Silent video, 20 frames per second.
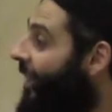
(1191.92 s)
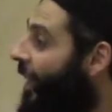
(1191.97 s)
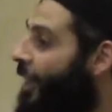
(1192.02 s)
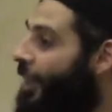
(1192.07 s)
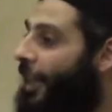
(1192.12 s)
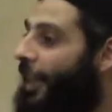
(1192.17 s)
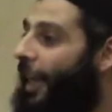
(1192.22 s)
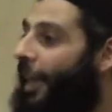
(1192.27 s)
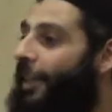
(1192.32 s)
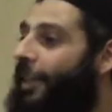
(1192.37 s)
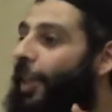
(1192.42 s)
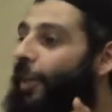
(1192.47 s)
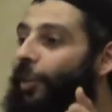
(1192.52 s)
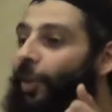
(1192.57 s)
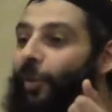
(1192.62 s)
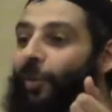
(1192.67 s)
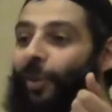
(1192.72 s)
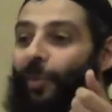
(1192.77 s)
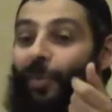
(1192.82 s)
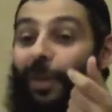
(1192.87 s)
till they get the,
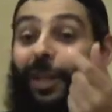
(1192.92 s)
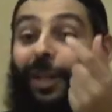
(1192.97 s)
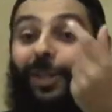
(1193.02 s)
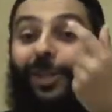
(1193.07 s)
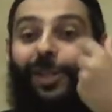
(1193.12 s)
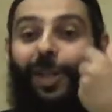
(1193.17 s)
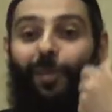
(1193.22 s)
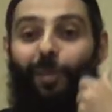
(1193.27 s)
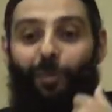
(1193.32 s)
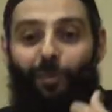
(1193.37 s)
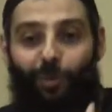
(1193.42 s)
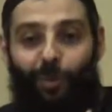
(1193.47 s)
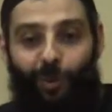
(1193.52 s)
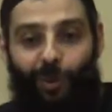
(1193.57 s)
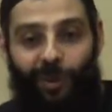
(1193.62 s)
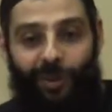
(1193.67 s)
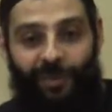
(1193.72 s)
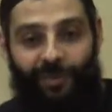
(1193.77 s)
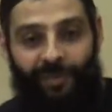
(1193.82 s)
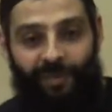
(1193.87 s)
the, the biggest sum of food.
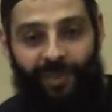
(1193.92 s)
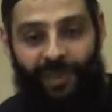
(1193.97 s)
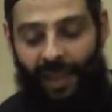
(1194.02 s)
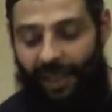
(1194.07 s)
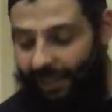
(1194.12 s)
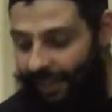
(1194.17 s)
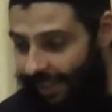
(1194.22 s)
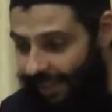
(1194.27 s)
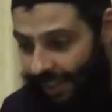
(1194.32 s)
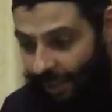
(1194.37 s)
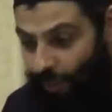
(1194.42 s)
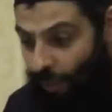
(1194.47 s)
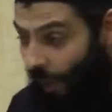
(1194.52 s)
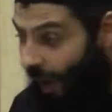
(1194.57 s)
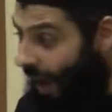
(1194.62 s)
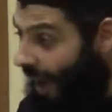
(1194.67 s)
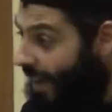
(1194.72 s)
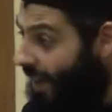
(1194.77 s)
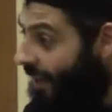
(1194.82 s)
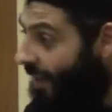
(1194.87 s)
And he said,
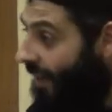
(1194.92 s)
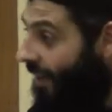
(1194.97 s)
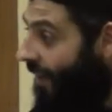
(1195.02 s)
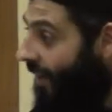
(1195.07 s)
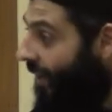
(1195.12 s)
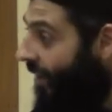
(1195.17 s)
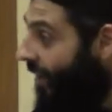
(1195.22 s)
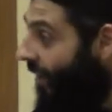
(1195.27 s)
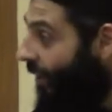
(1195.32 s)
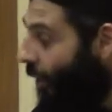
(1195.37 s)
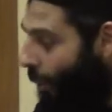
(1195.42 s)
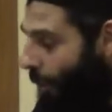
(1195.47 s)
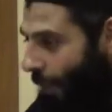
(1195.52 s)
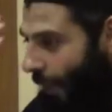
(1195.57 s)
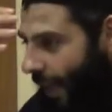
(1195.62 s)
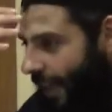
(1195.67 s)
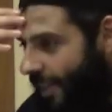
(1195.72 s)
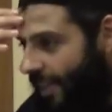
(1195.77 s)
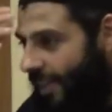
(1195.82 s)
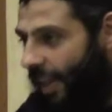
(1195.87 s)
why? The
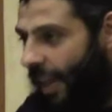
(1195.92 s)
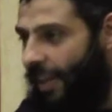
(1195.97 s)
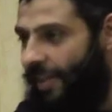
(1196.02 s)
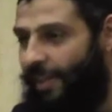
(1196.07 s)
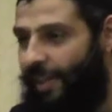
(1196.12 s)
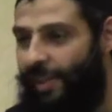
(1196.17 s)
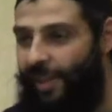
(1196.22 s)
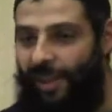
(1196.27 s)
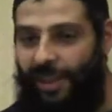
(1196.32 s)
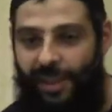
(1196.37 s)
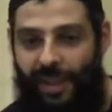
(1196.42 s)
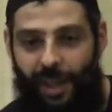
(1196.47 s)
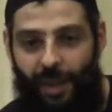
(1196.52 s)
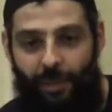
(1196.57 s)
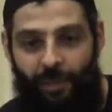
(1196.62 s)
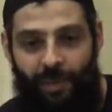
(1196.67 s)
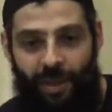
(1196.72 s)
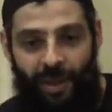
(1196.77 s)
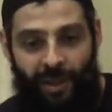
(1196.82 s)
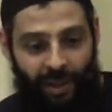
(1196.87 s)
brain size is the
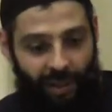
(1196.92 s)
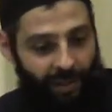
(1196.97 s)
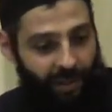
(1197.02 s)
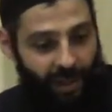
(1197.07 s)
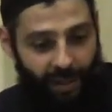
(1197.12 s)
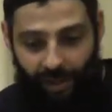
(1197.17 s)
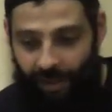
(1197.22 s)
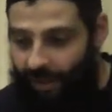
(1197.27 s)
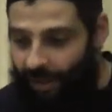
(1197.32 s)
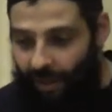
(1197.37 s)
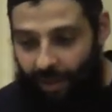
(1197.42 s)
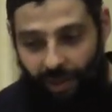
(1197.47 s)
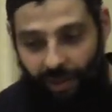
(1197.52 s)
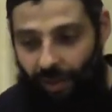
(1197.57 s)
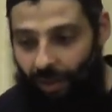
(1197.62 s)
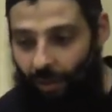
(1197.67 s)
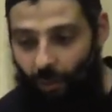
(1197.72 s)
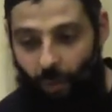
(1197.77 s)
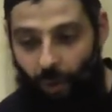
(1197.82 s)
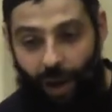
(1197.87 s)
same. The,
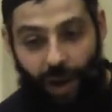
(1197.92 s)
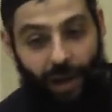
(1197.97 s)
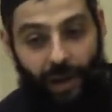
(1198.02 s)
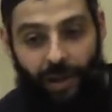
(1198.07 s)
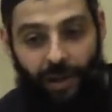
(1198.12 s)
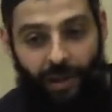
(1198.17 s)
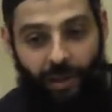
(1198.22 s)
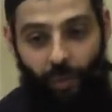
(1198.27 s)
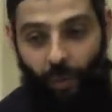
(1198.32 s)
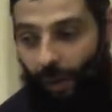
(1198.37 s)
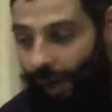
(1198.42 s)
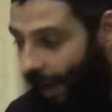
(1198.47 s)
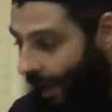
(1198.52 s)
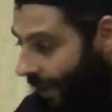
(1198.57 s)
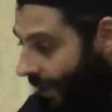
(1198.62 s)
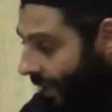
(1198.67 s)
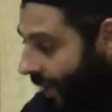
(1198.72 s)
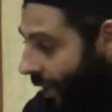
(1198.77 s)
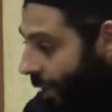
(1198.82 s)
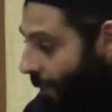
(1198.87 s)
why? Why
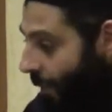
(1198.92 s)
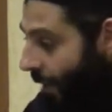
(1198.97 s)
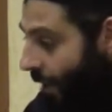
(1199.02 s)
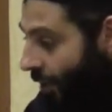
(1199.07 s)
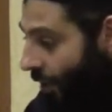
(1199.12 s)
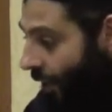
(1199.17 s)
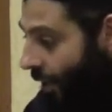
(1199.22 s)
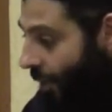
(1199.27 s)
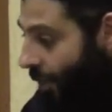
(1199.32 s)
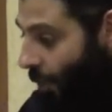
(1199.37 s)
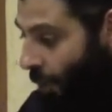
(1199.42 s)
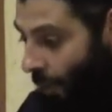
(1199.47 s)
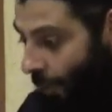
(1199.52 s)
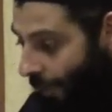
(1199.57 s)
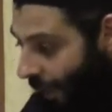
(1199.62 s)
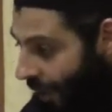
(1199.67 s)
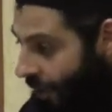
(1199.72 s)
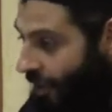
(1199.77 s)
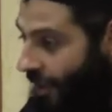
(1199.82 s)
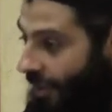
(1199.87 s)
is this species more
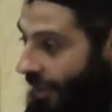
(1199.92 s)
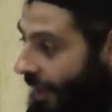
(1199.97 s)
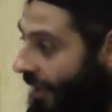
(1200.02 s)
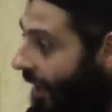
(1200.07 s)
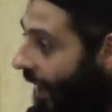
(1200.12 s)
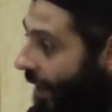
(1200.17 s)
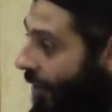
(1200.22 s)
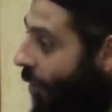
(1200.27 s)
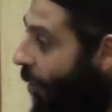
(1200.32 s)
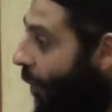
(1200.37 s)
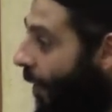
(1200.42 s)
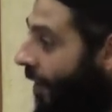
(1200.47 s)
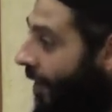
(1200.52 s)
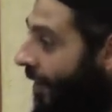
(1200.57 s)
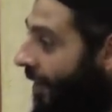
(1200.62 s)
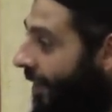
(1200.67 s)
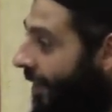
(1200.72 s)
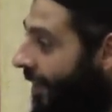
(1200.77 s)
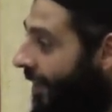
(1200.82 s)
patient than the other one?